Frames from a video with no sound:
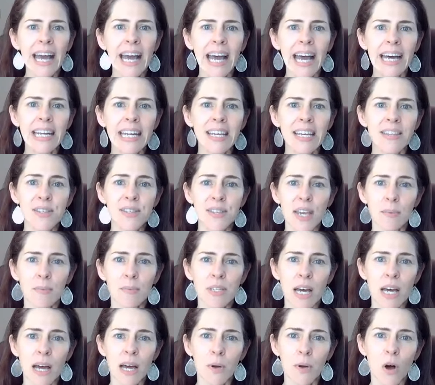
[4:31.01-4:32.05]
and at the same
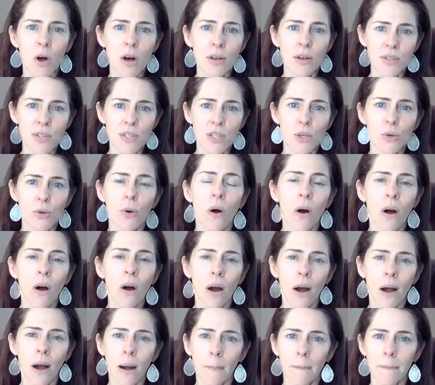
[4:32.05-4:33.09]
time causing you
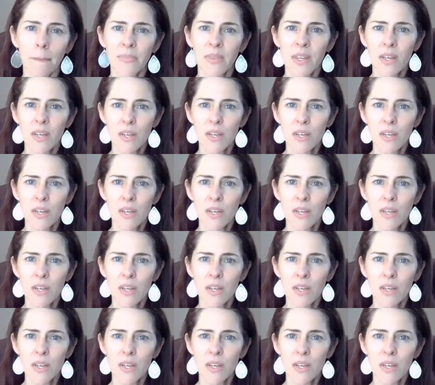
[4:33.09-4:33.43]
harm.